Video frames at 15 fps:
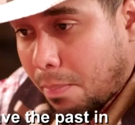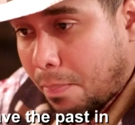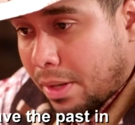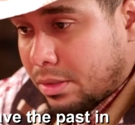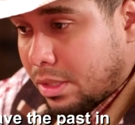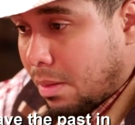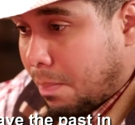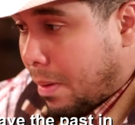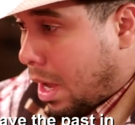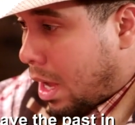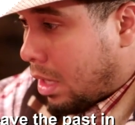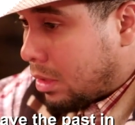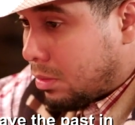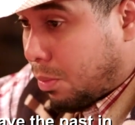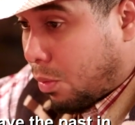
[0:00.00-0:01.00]
the past in the
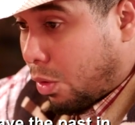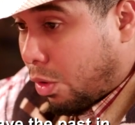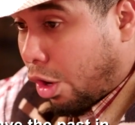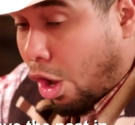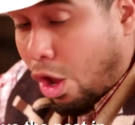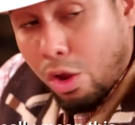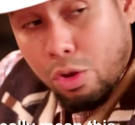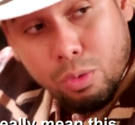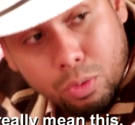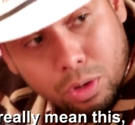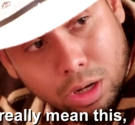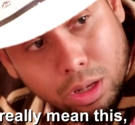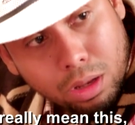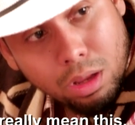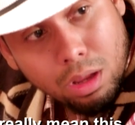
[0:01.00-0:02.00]
past, but you
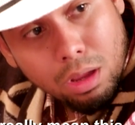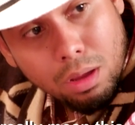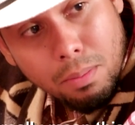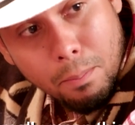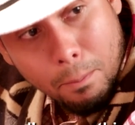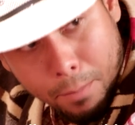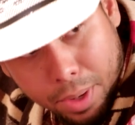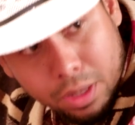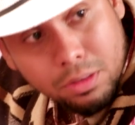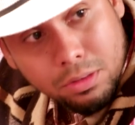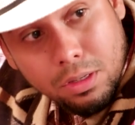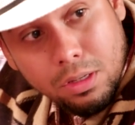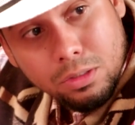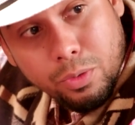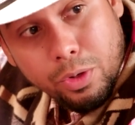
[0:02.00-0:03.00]
really mean
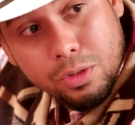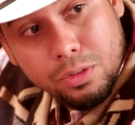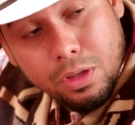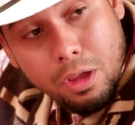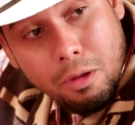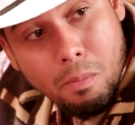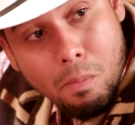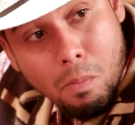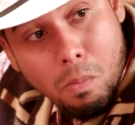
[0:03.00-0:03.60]
this, what you say?